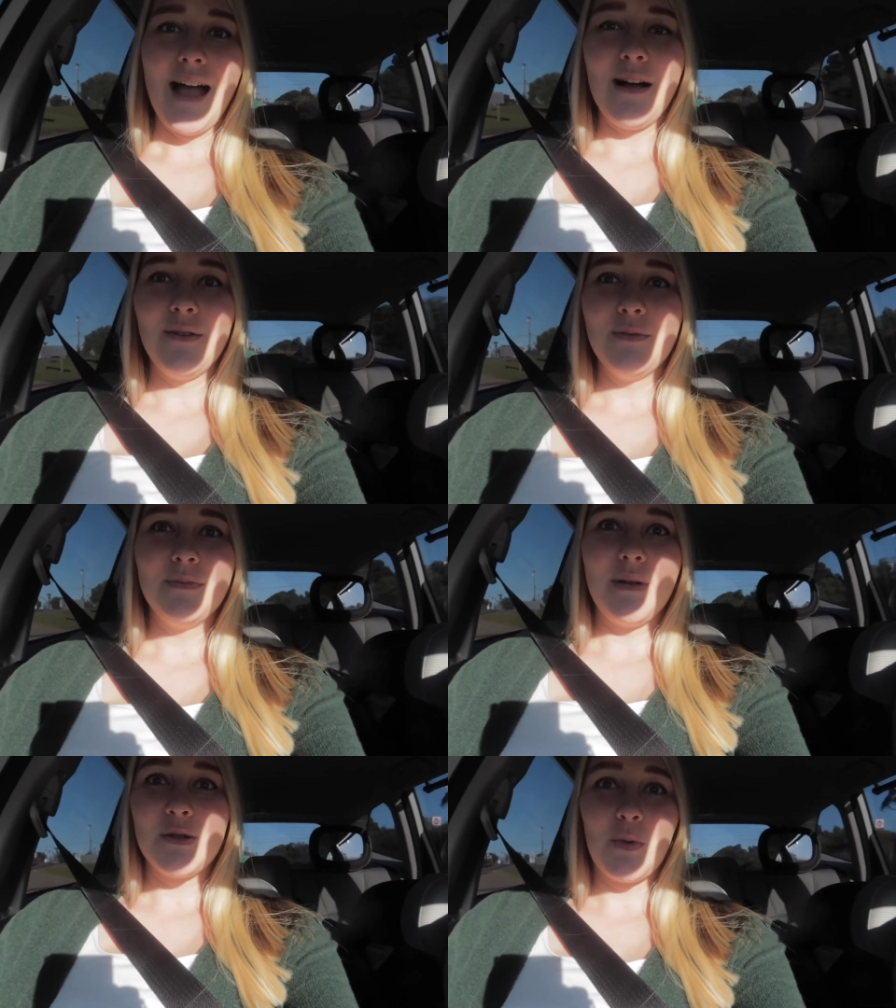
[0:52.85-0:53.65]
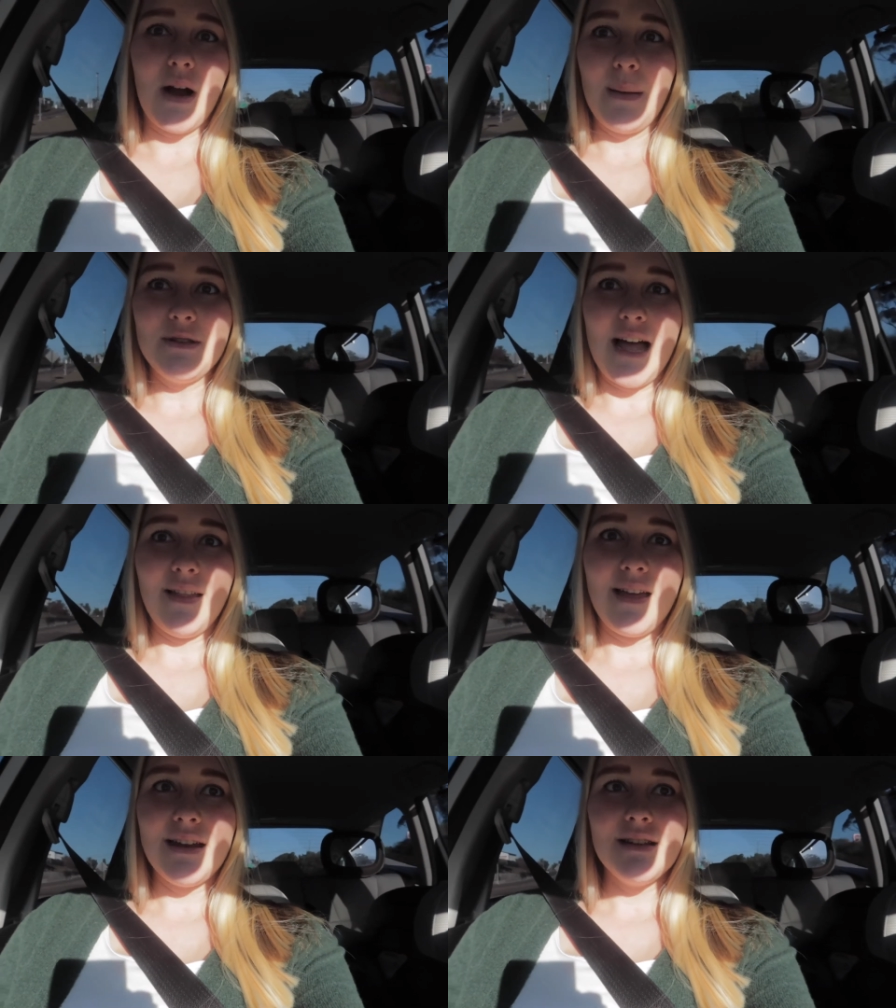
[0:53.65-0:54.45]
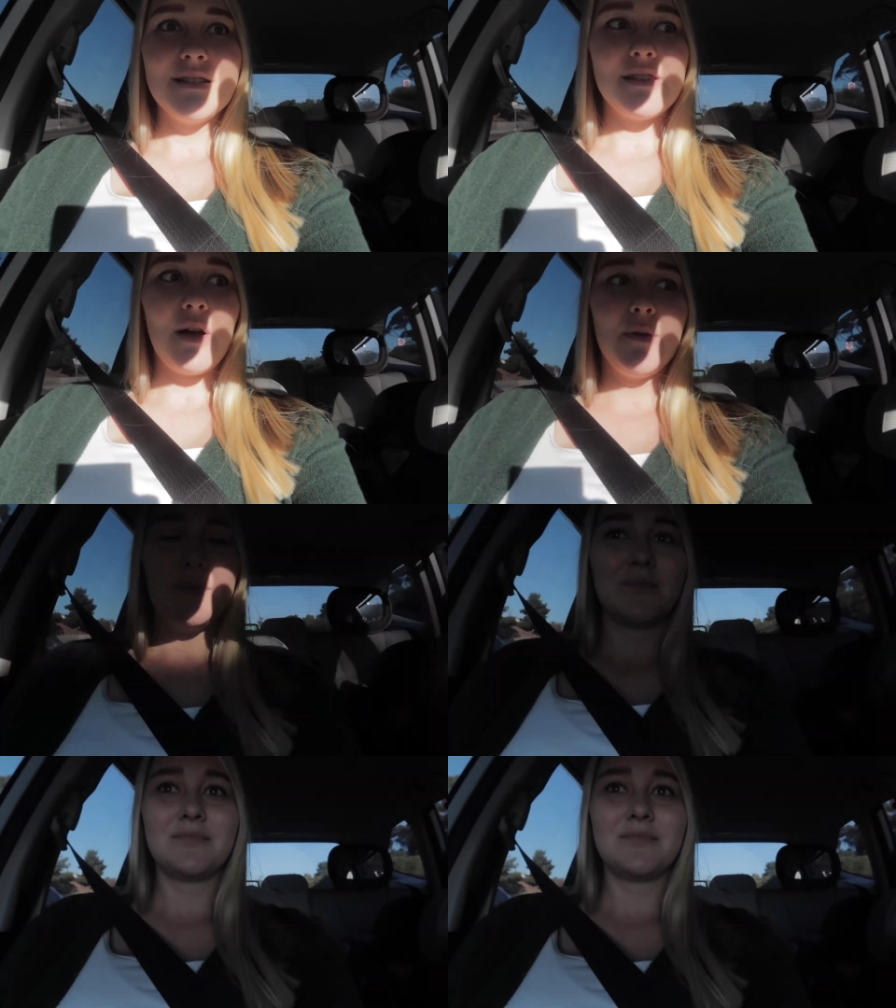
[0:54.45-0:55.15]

how much more I'm dilated, so